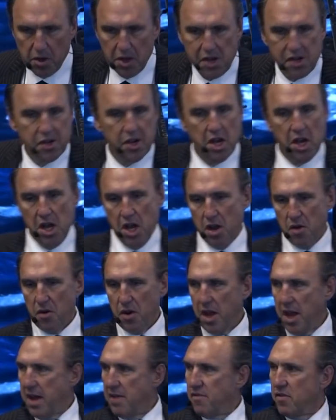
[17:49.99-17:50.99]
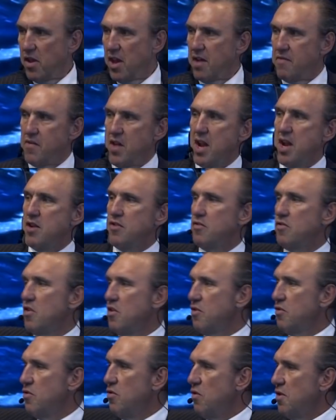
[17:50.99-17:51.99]
And, and, and then I
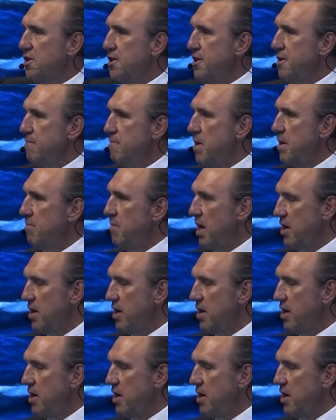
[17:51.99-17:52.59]
started talking about,